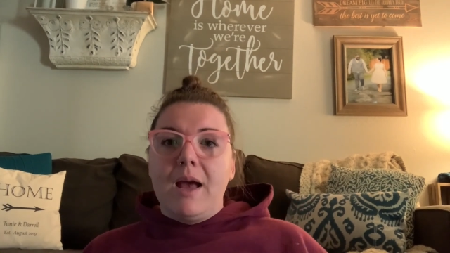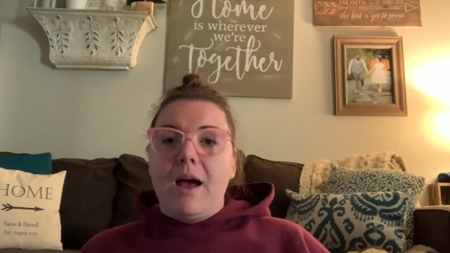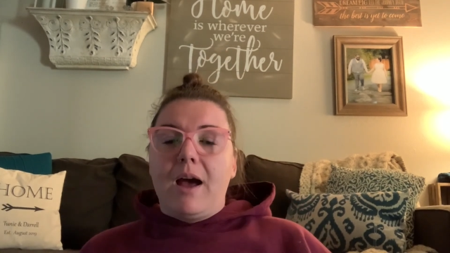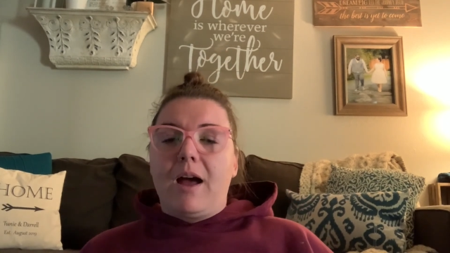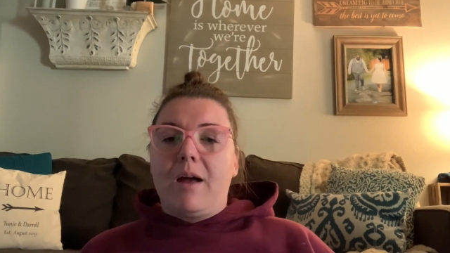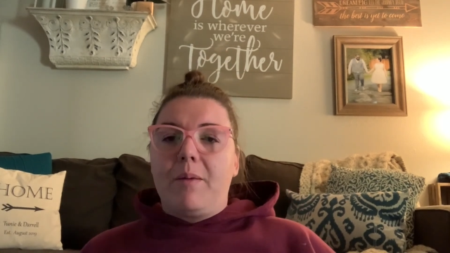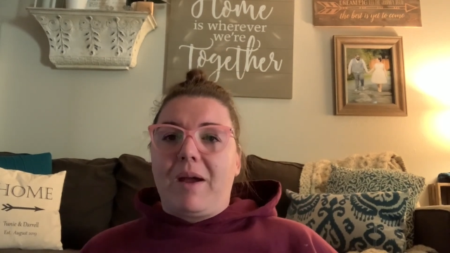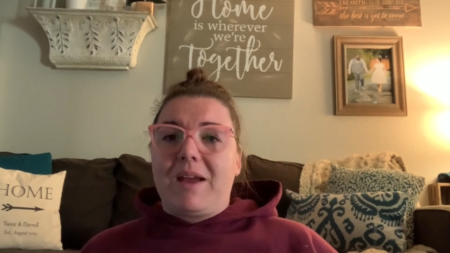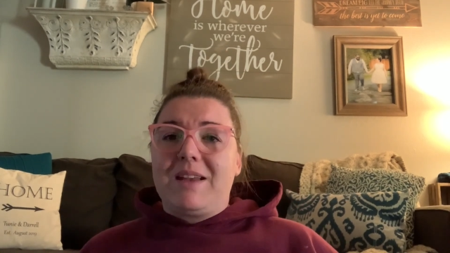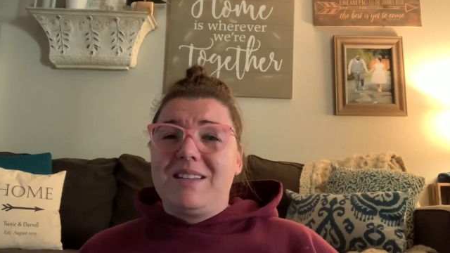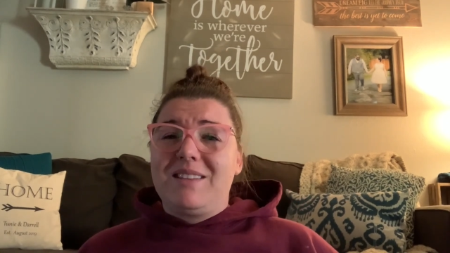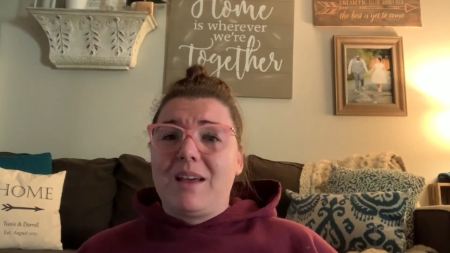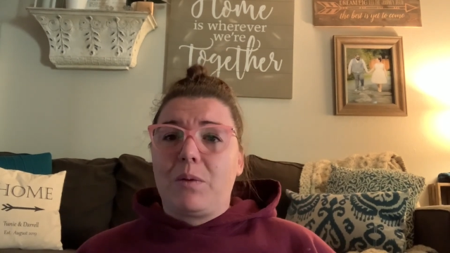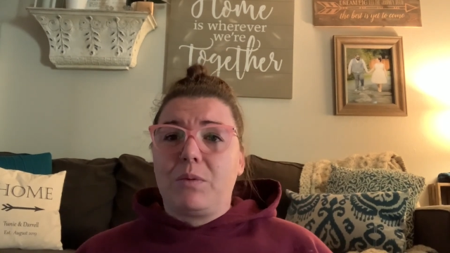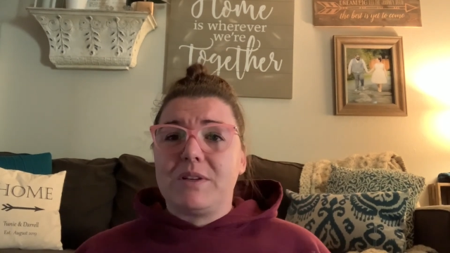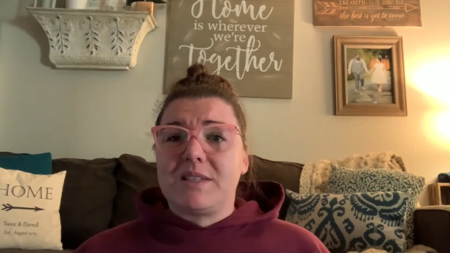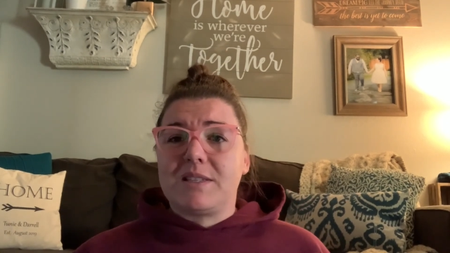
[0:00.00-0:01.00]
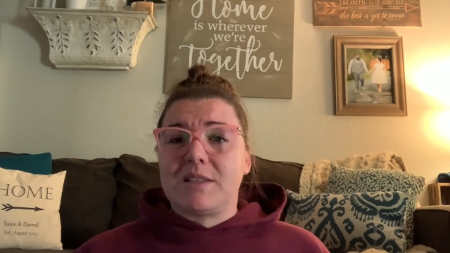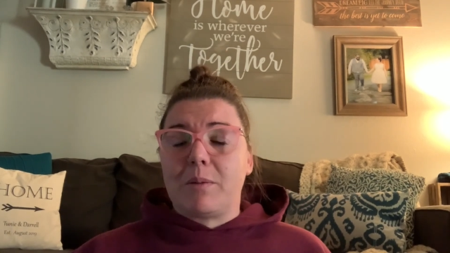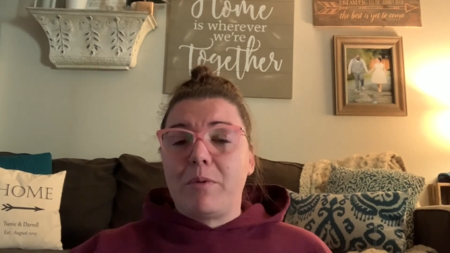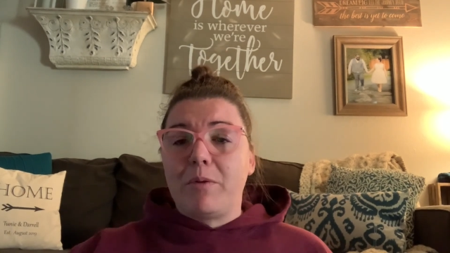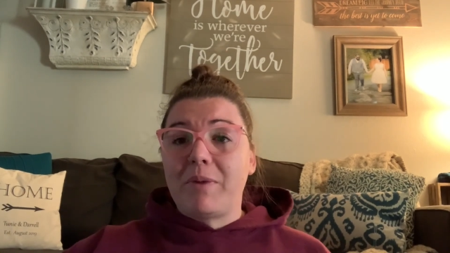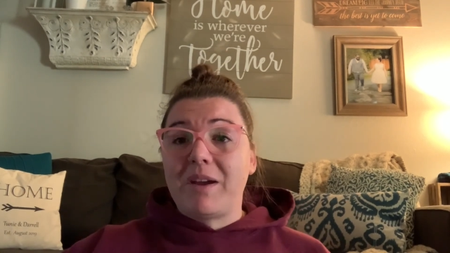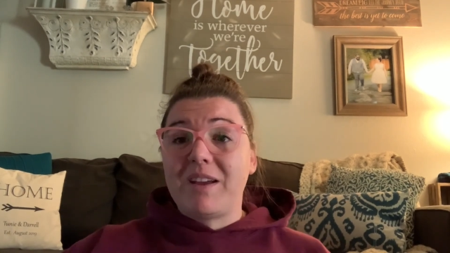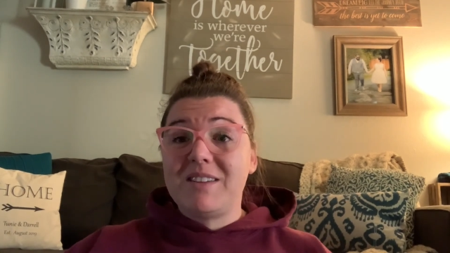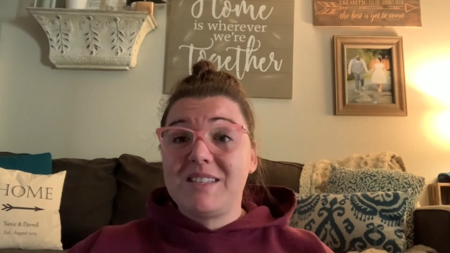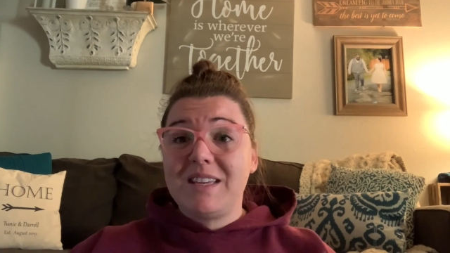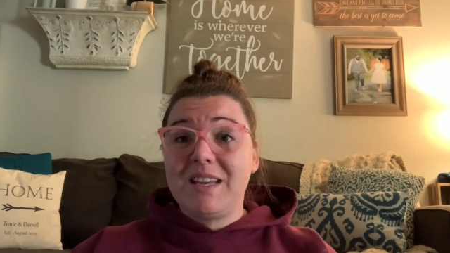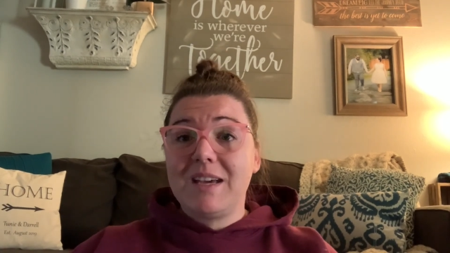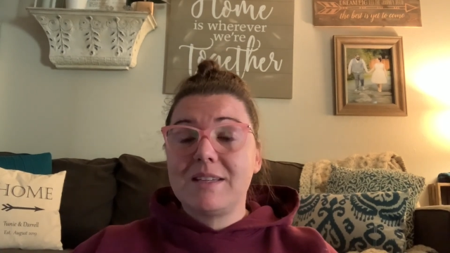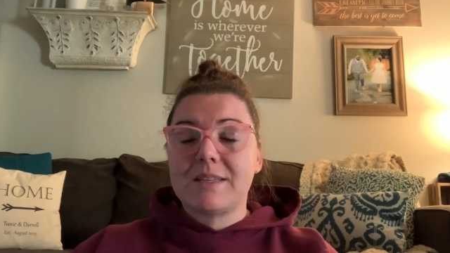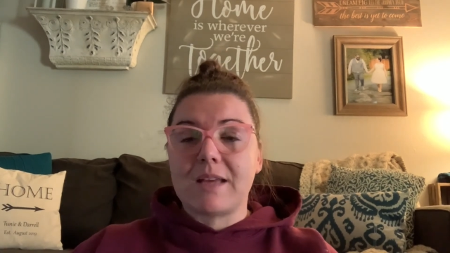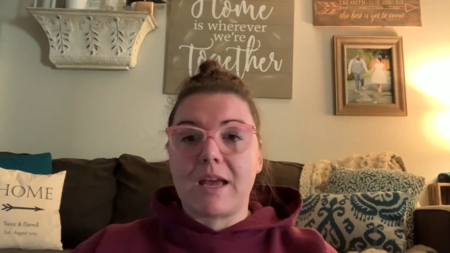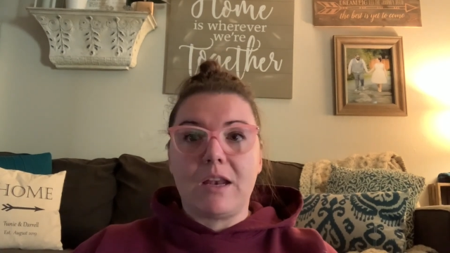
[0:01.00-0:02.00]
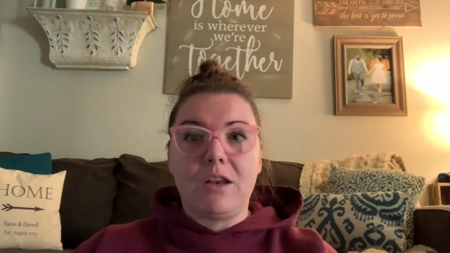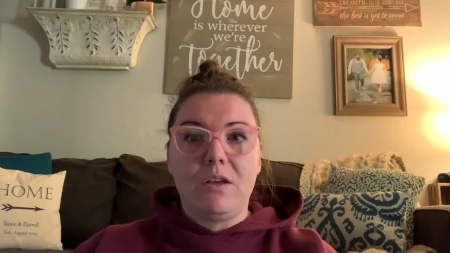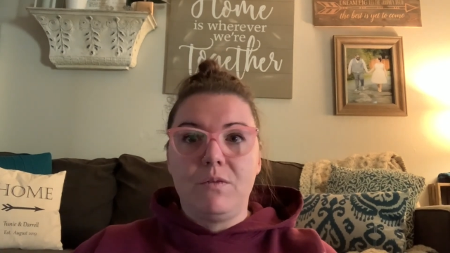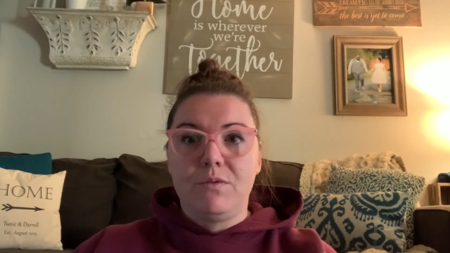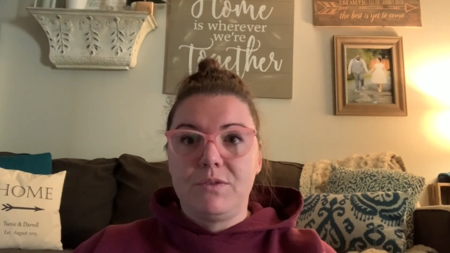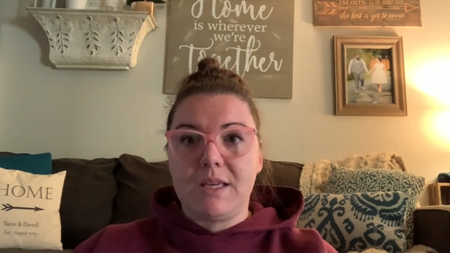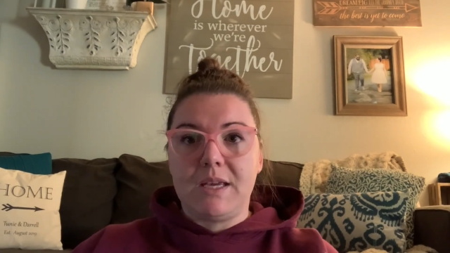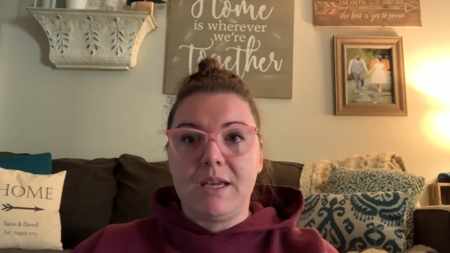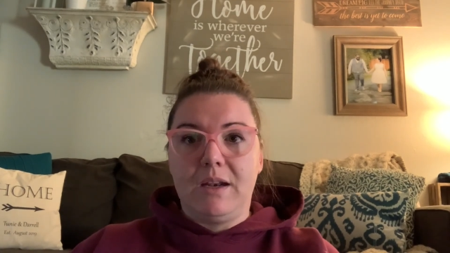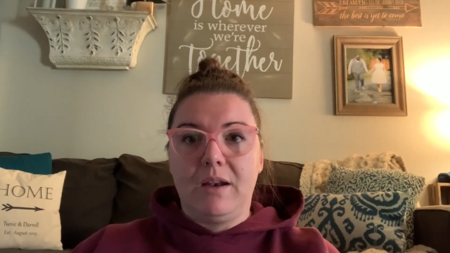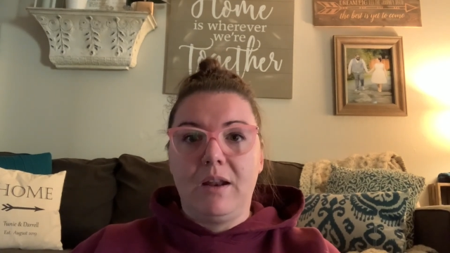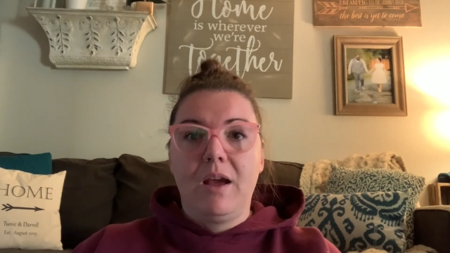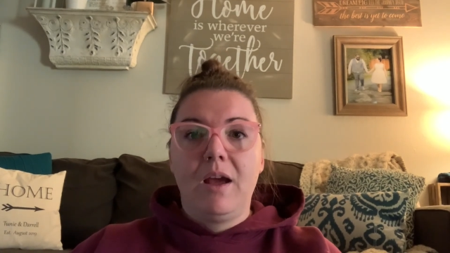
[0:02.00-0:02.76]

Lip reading: I did that with some of my zinnias, and you've seen